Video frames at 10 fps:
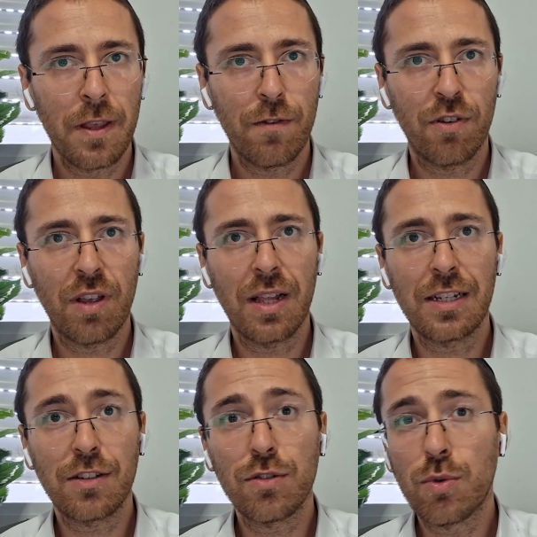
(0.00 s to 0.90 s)
If you're selling
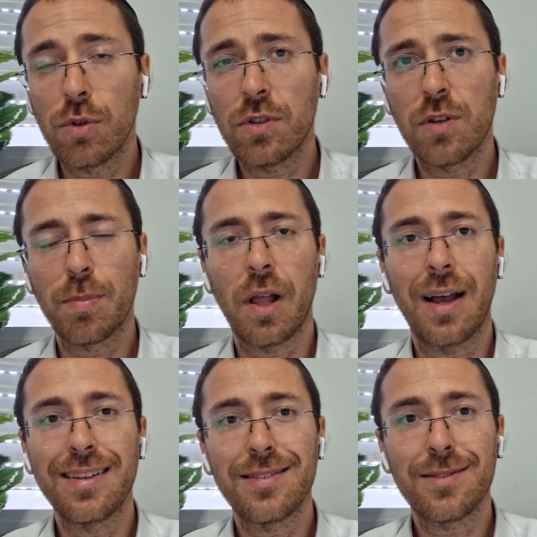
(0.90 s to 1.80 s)
school
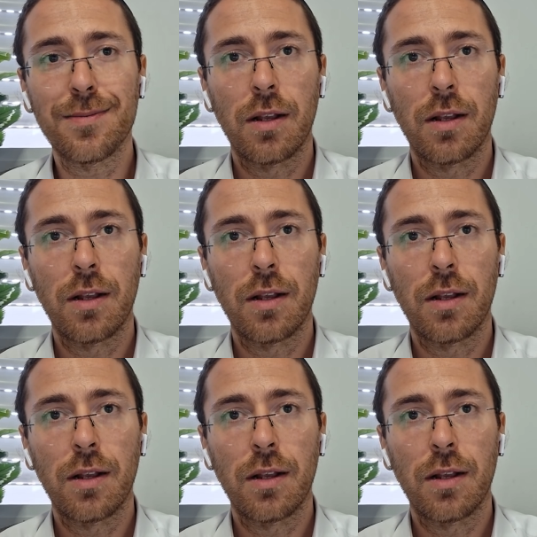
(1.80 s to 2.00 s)
supplies,